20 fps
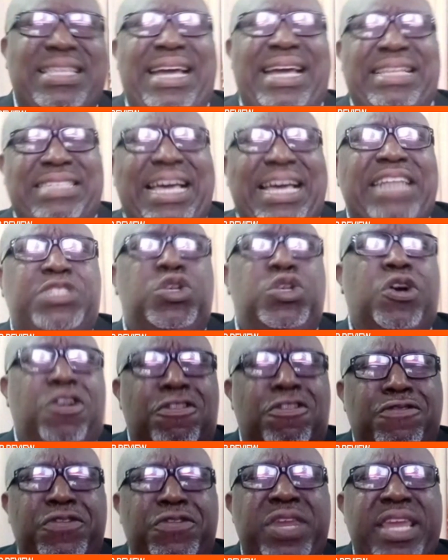that at your
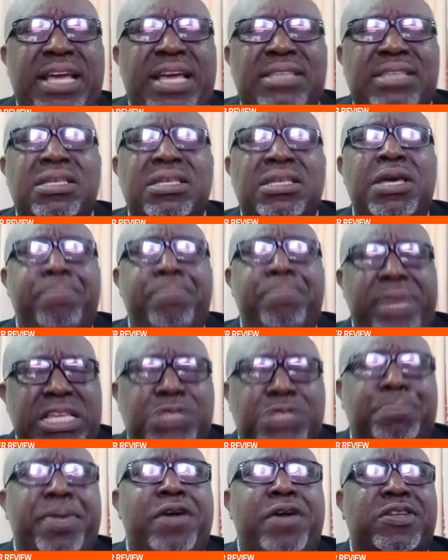convenience,
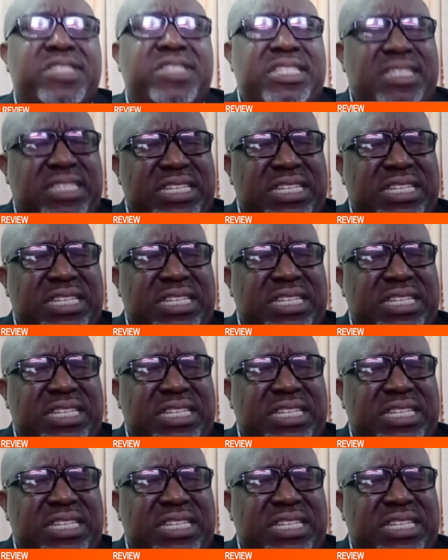please pay us a